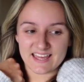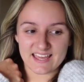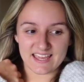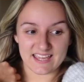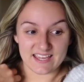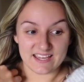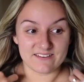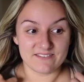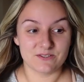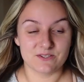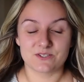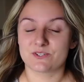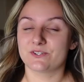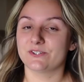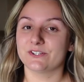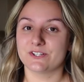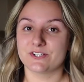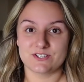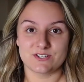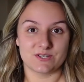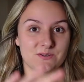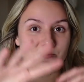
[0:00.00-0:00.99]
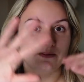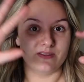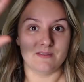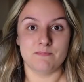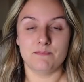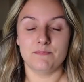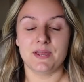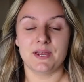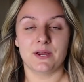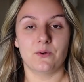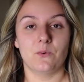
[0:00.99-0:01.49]
It was gorgeous with the
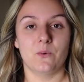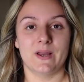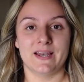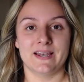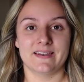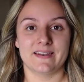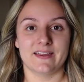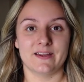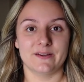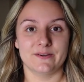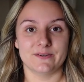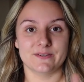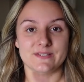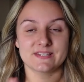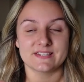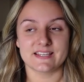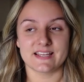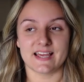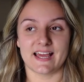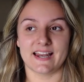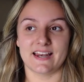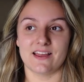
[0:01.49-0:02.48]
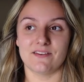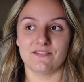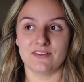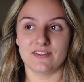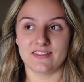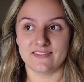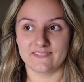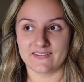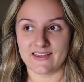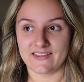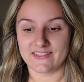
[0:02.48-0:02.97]
big windows and
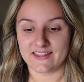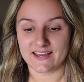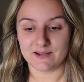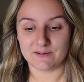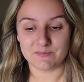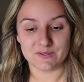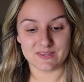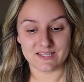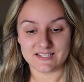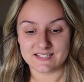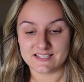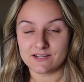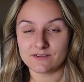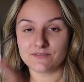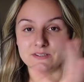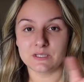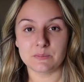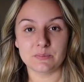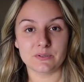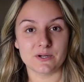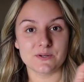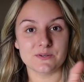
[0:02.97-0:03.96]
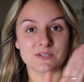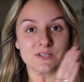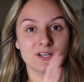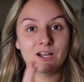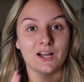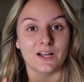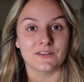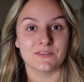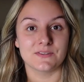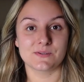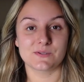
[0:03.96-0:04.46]
everything like that, but there's definitely pros and
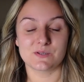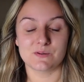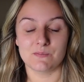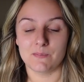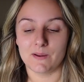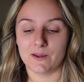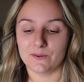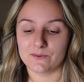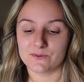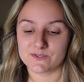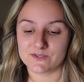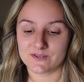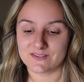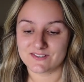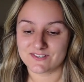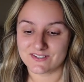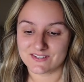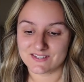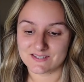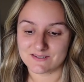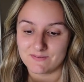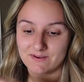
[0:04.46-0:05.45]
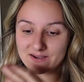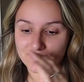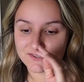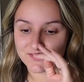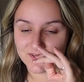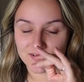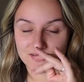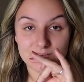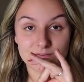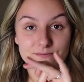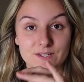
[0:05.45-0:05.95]
cons to both, so it's just about
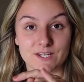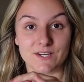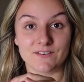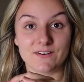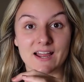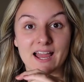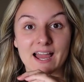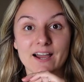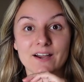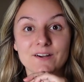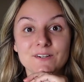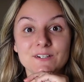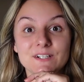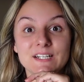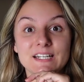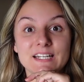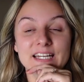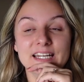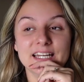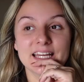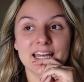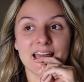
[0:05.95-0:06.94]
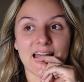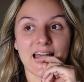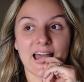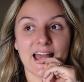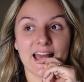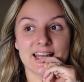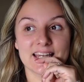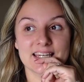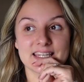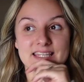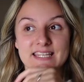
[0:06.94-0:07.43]
trying to figure it out
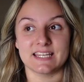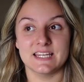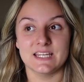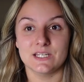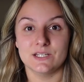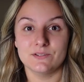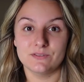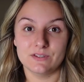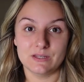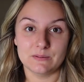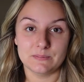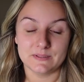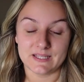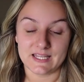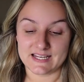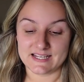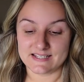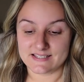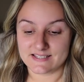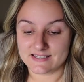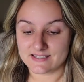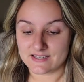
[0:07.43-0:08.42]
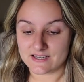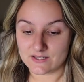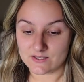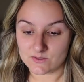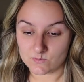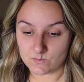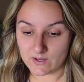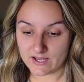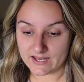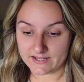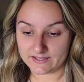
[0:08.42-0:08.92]
and thinking of other places
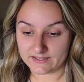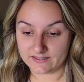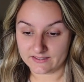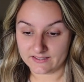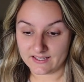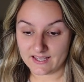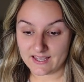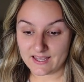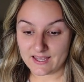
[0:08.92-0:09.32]
as well.